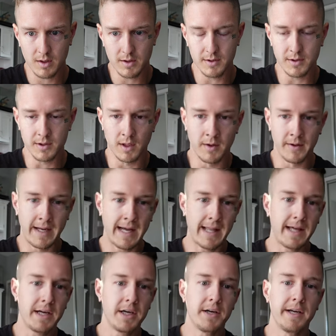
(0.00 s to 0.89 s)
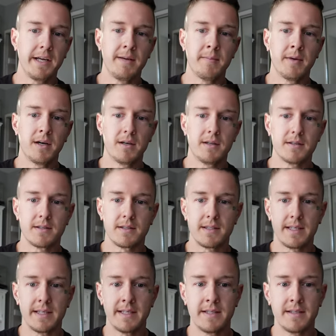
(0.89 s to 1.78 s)
So now that your email is
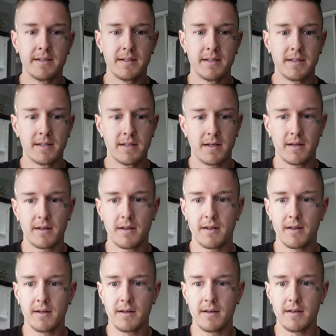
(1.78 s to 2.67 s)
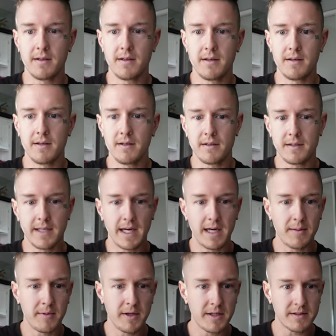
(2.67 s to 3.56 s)
in the
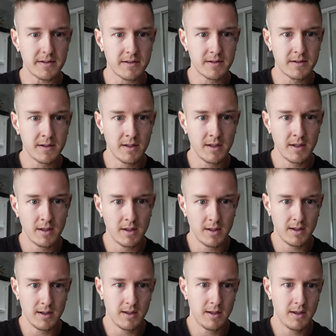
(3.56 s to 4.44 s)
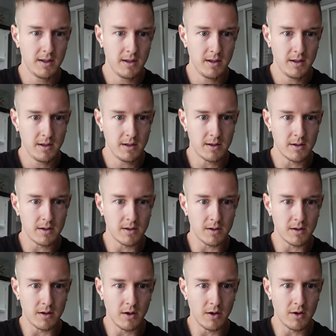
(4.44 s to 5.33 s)
database,
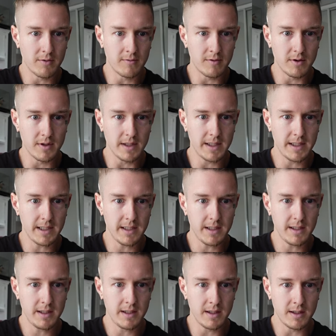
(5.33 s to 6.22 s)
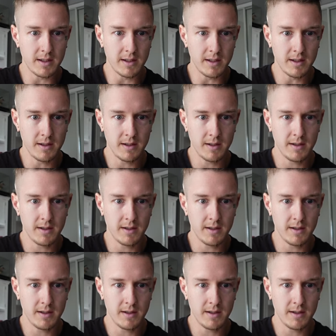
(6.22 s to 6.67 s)
go over here,